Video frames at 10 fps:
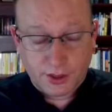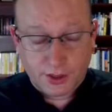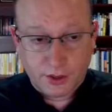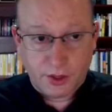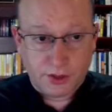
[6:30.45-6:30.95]

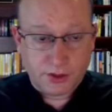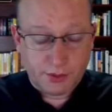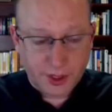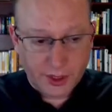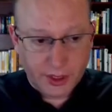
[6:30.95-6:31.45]
So
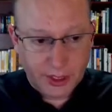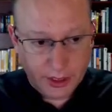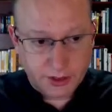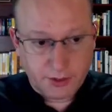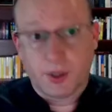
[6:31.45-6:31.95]
ultimately
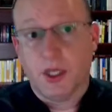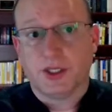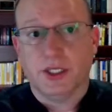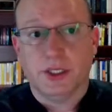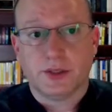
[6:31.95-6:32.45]
it's a
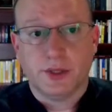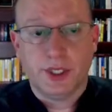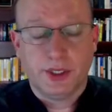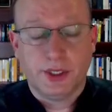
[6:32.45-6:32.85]
process, right?